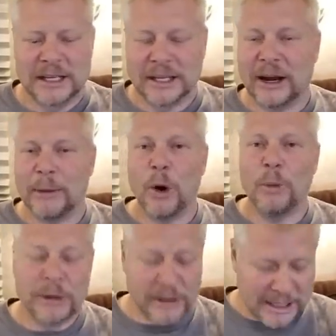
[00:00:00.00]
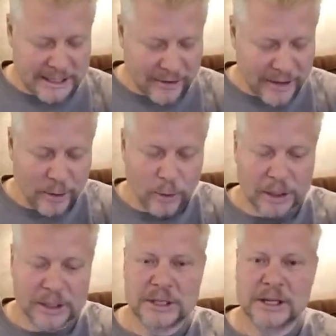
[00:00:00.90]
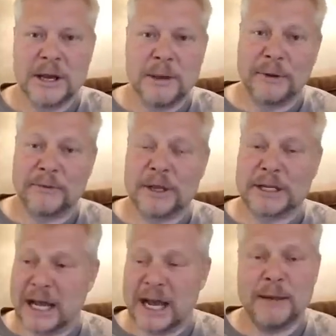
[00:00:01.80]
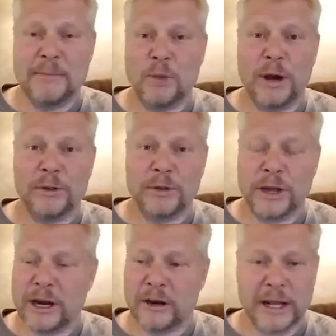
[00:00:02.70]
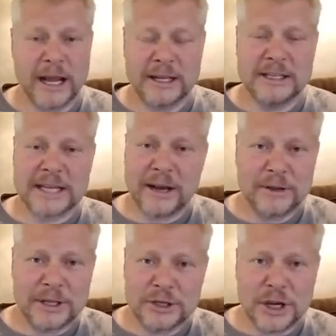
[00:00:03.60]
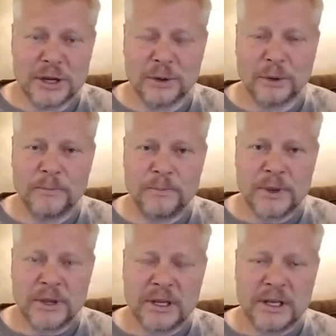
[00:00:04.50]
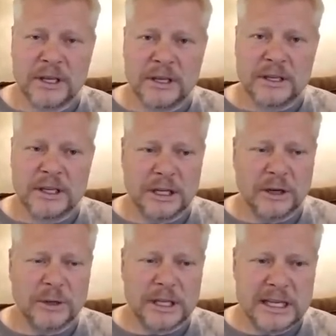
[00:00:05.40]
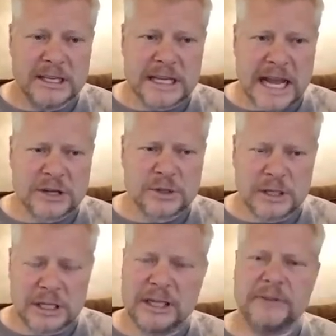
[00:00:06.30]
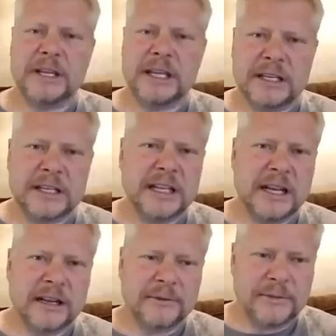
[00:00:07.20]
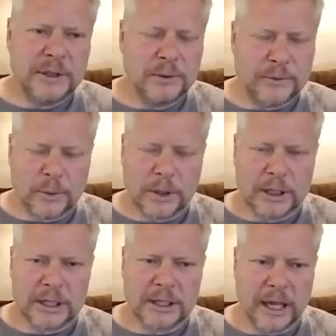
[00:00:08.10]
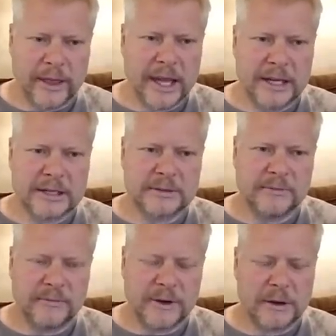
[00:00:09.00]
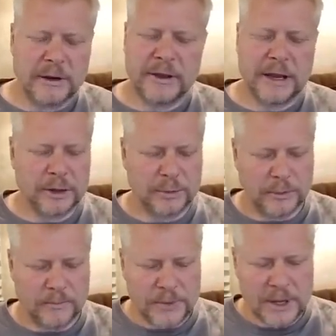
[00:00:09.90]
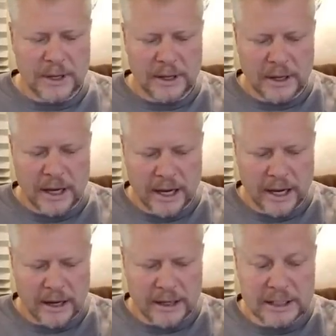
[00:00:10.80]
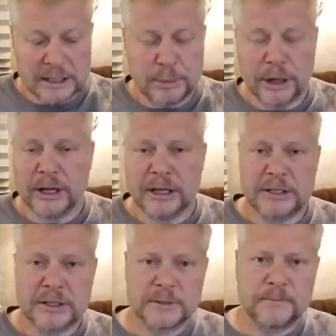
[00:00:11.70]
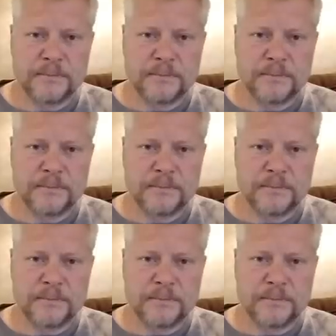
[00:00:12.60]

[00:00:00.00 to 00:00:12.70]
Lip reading: I'm hoping that's how that works. But for the time while they're there, yeah, he's out in the jungle. He's actually living it and getting a feel for it. And that is very valuable experience.